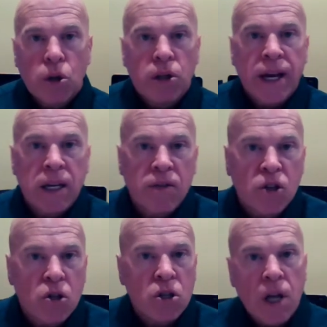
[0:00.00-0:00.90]
that gives
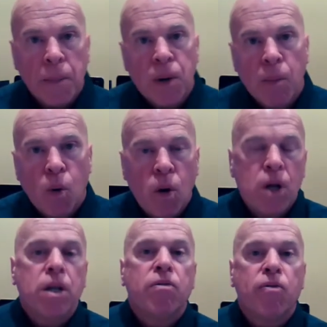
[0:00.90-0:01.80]
us step number
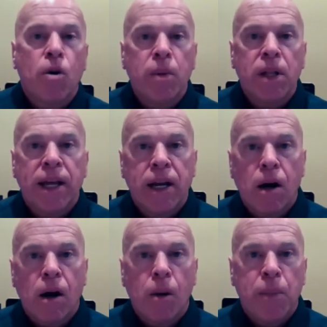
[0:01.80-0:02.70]
one in formulating
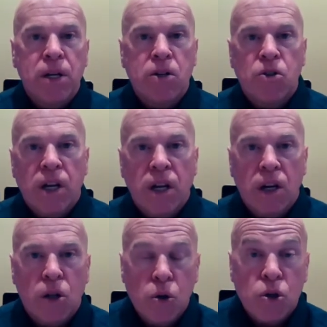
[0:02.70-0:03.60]
our opinions and
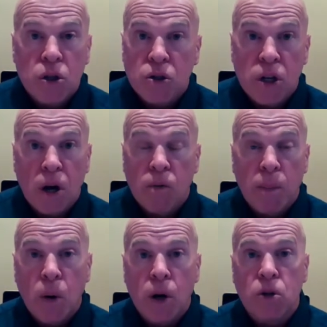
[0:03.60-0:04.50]
conclusions in our
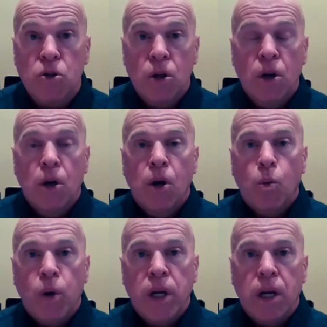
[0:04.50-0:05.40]
reports.
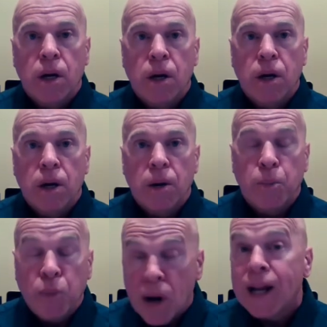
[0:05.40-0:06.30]
We
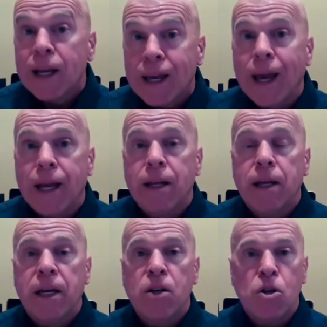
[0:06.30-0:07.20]
predicate
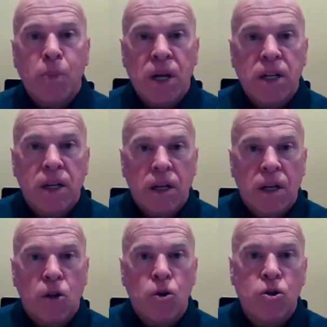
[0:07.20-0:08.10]
each opinion and
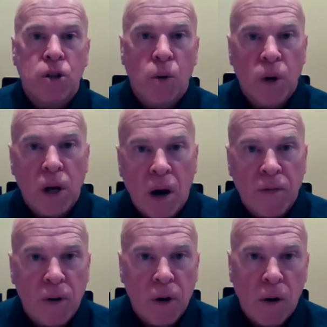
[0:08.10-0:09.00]
conclusion that we
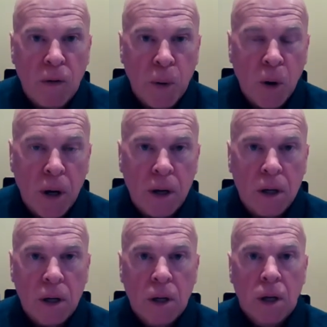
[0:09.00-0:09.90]
offer in our report
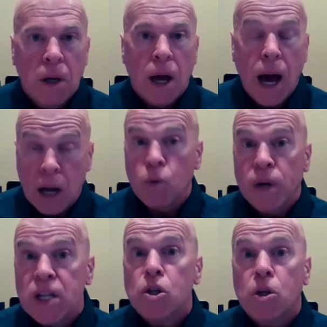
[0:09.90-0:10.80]
on
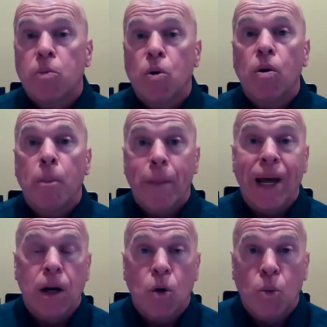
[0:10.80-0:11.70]
reasonable
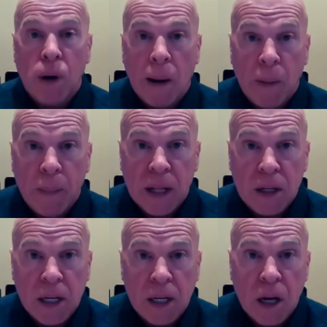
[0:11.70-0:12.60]
medical
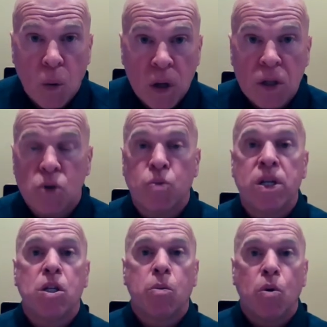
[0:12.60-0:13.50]
probability. Now, what does
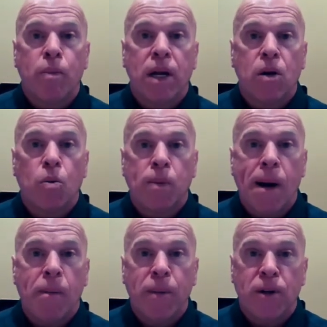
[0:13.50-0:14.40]
reasonable medical
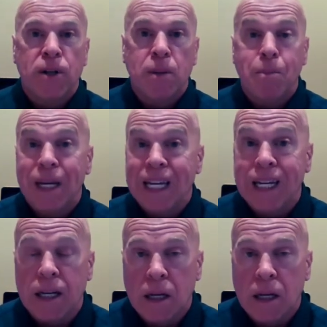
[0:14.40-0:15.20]
probability mean?